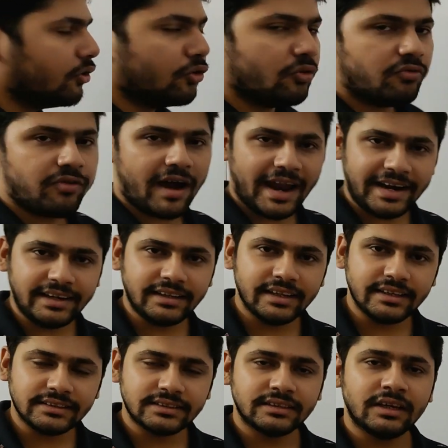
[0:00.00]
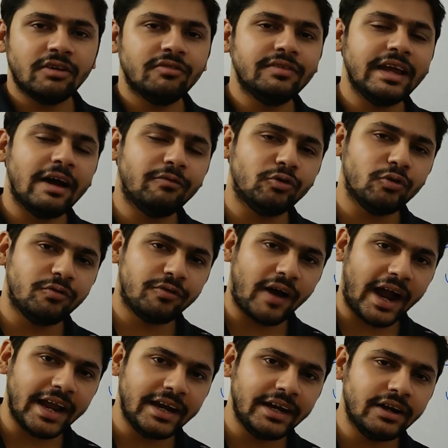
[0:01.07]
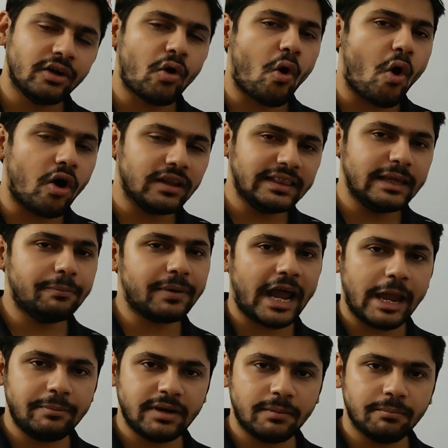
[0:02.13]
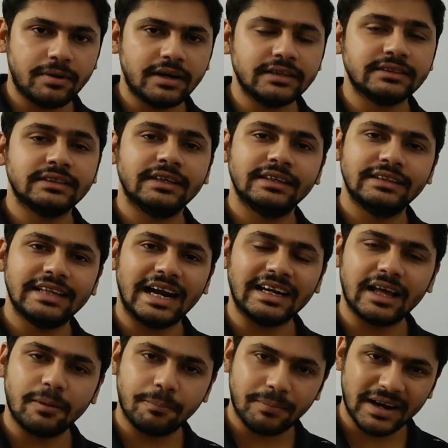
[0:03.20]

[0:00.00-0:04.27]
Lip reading: To find this, we have to find all the prime numbers that are